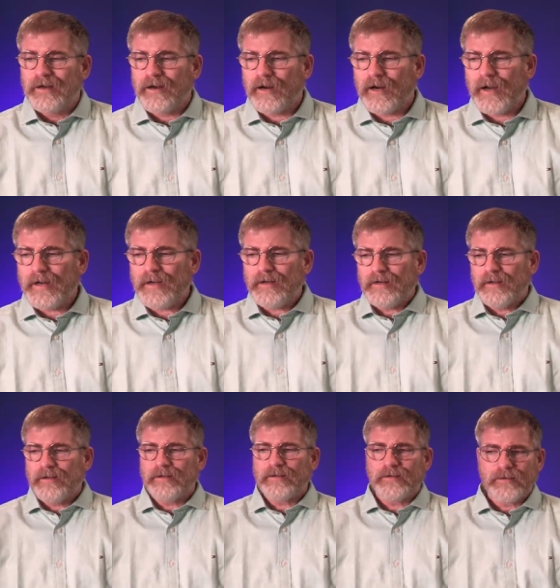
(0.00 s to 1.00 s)
All right,
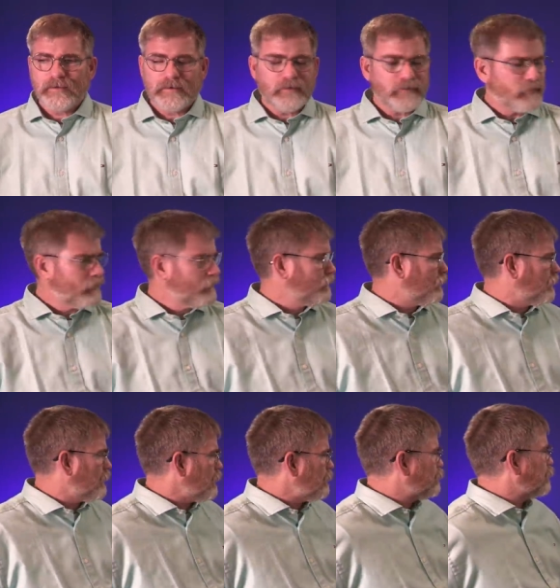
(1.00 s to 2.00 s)
in the
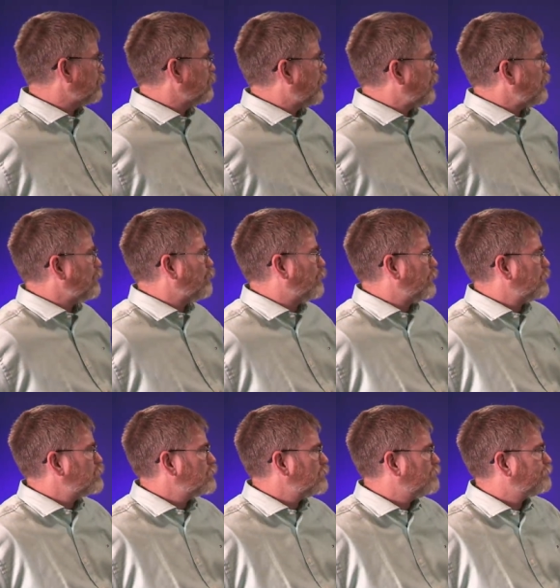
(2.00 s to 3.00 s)
Hebrew
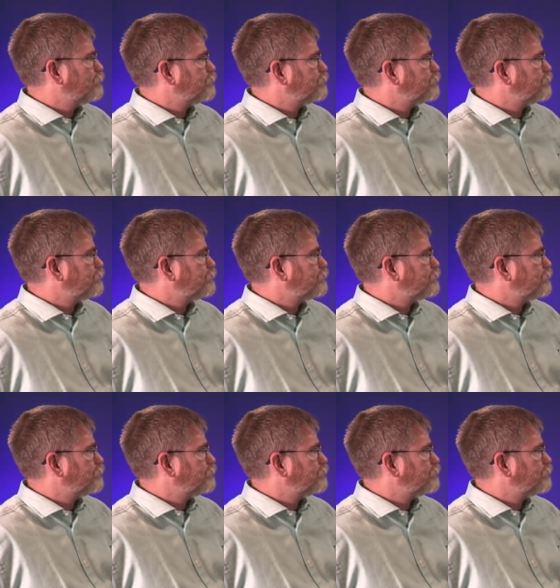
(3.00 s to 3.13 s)
language,